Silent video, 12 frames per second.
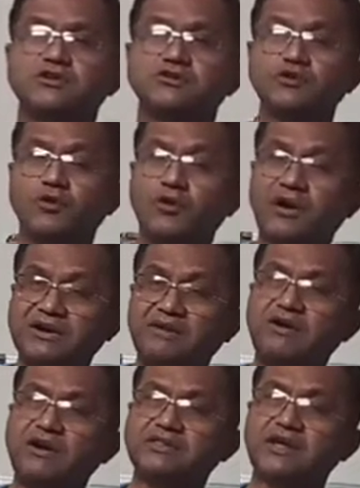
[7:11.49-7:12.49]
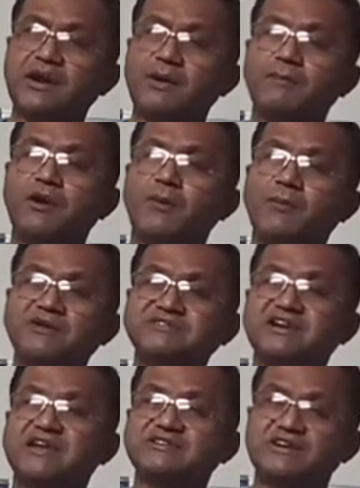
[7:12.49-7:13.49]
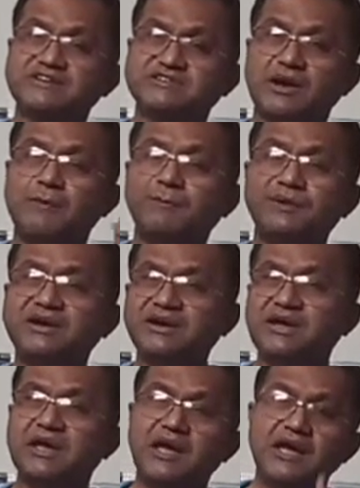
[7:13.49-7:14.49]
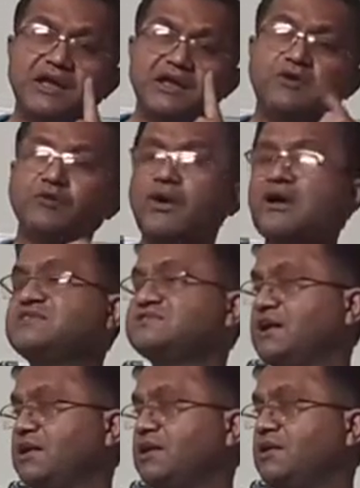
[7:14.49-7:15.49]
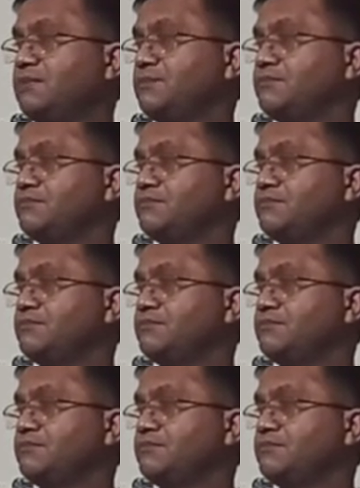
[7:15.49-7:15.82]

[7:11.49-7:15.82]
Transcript: So whatever the number of oscillations is completing in 1 second,